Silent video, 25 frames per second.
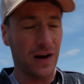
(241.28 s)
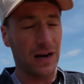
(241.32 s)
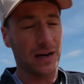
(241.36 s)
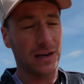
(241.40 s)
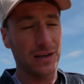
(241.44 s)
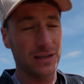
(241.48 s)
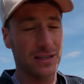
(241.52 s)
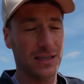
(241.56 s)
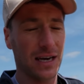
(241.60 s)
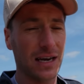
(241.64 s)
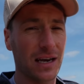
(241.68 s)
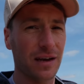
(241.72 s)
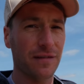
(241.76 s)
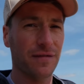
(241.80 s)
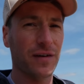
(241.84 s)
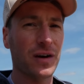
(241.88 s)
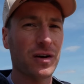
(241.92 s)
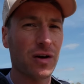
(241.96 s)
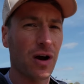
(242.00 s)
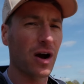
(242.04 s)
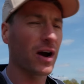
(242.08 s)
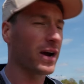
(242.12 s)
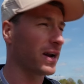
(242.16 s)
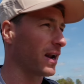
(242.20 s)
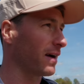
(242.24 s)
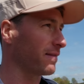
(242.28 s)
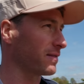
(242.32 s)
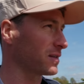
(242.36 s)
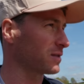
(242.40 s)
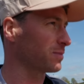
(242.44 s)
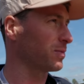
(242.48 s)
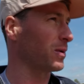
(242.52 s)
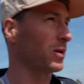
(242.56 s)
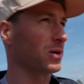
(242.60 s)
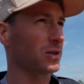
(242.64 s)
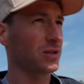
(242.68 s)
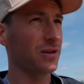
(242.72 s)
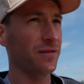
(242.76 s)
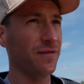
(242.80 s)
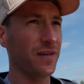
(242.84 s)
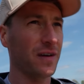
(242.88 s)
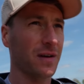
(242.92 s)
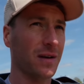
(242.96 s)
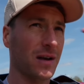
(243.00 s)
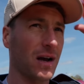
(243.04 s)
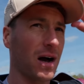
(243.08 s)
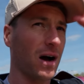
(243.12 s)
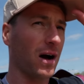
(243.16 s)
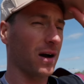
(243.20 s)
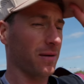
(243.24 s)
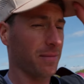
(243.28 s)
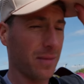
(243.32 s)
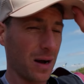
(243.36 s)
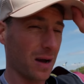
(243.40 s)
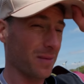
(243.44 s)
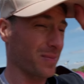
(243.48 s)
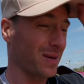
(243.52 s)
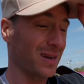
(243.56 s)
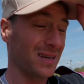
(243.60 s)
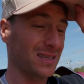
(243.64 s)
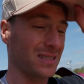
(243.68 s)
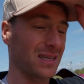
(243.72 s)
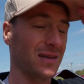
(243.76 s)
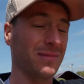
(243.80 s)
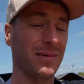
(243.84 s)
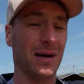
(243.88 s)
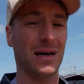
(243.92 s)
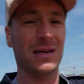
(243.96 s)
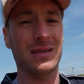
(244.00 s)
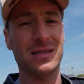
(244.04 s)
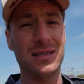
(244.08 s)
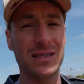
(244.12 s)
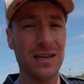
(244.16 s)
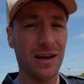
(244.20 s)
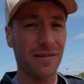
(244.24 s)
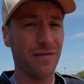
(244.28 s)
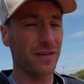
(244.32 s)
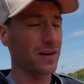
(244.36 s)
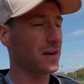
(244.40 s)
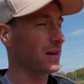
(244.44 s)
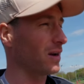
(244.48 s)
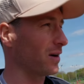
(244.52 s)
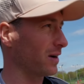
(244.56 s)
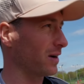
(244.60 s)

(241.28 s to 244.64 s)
Fuck, you take it for granted other sports. You think karting might be easy, but it's definitely